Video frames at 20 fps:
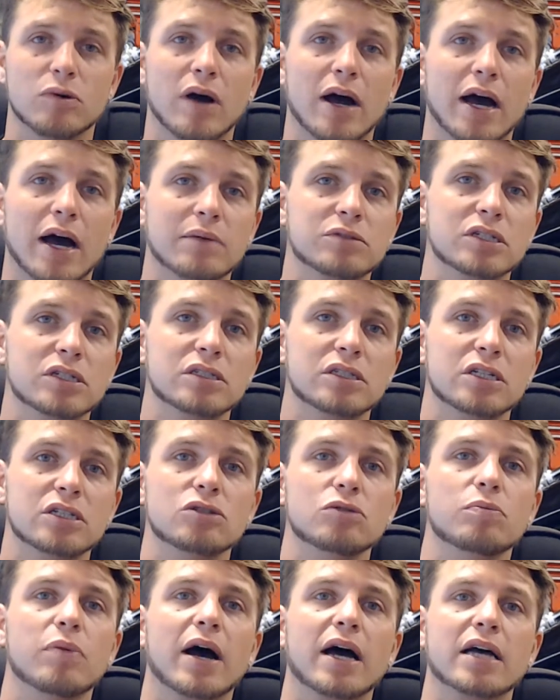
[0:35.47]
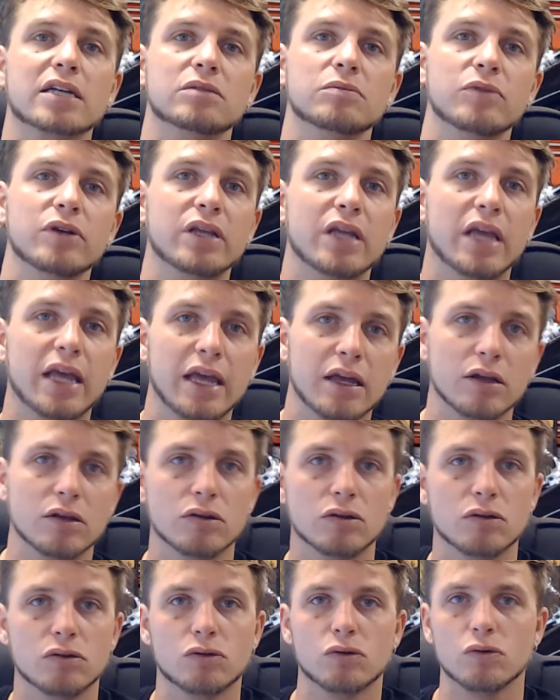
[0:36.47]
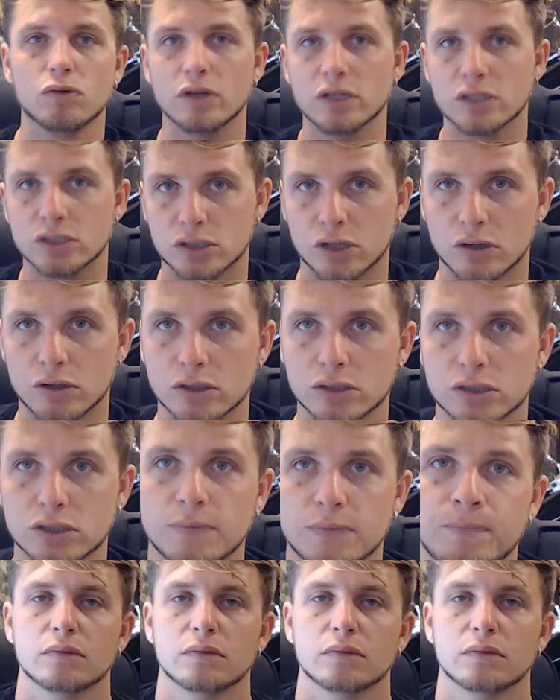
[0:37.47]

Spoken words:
options as you possibly can through this search.